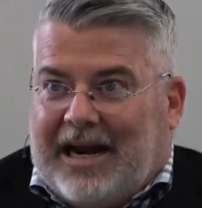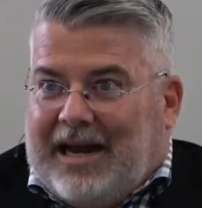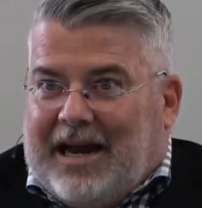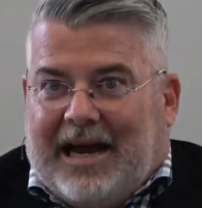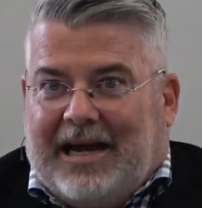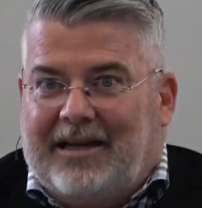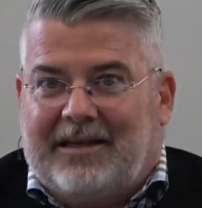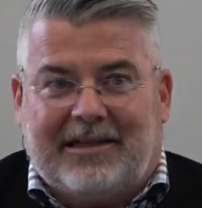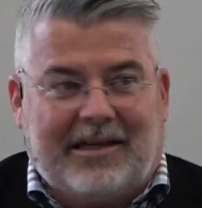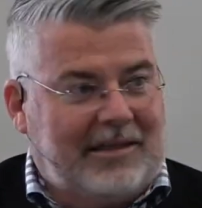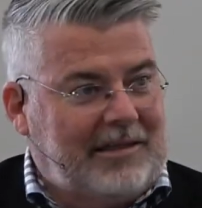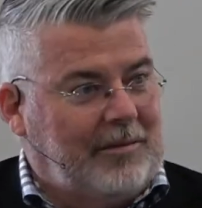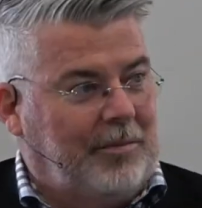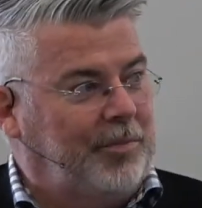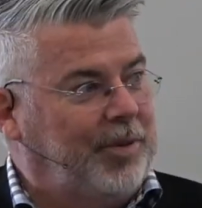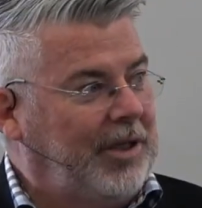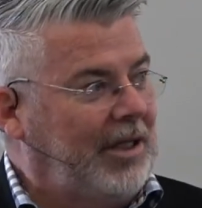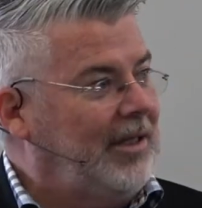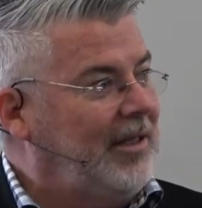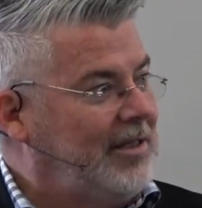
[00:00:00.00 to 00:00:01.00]
I
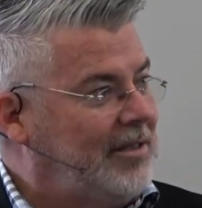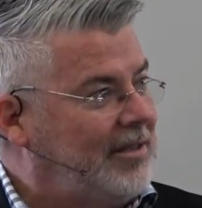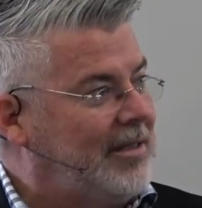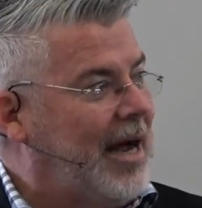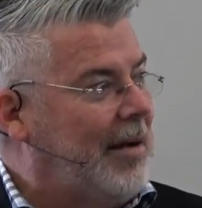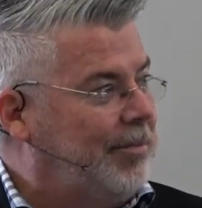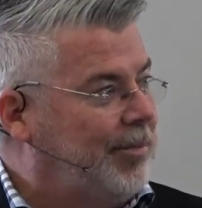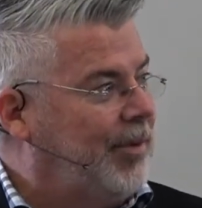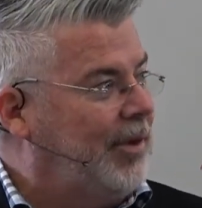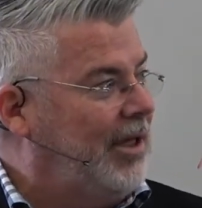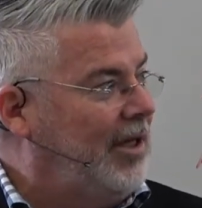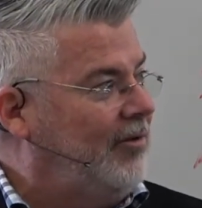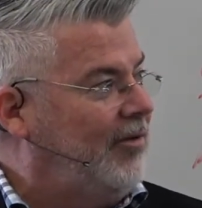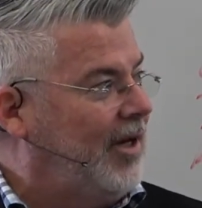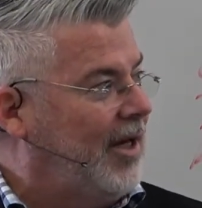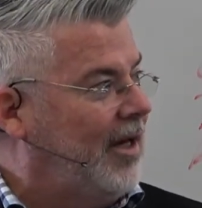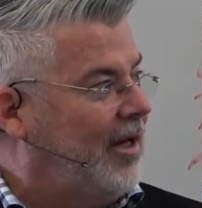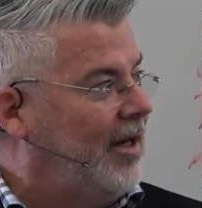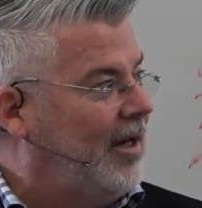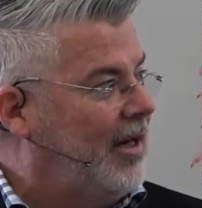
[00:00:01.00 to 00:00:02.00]
completely stopped
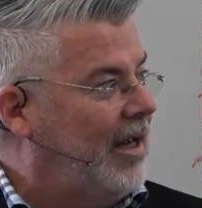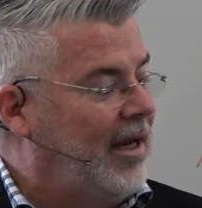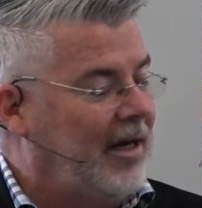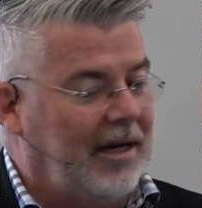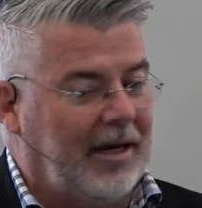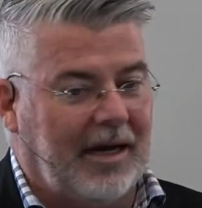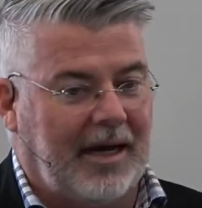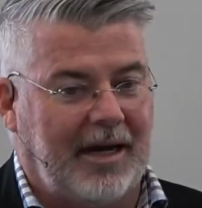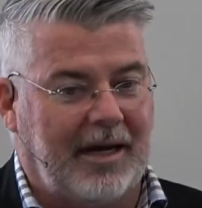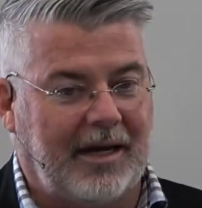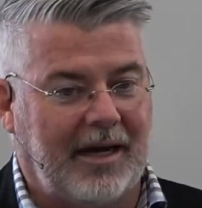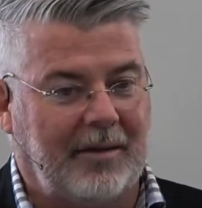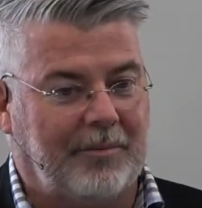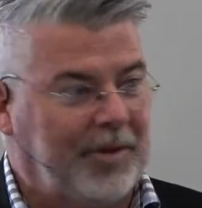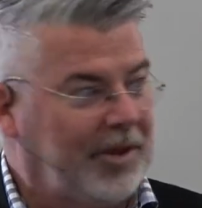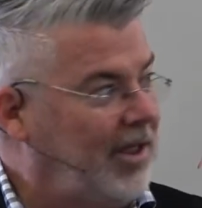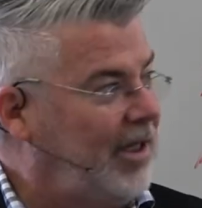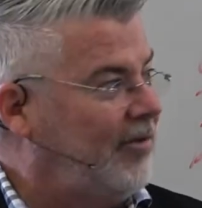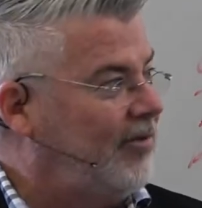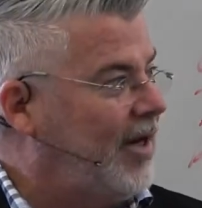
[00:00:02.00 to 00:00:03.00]
believing it. And I
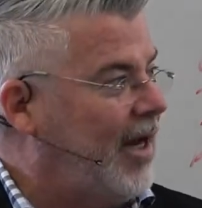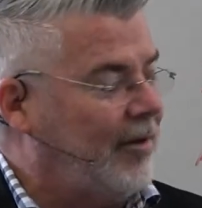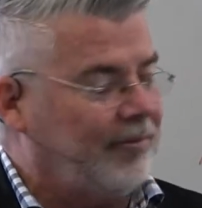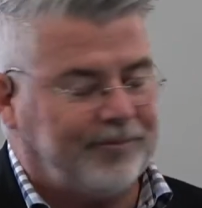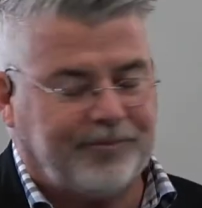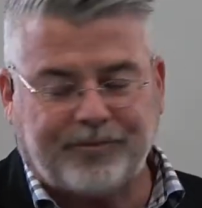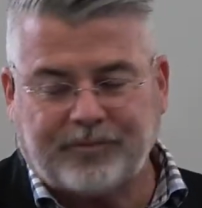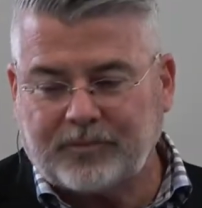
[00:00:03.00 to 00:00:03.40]
believe now.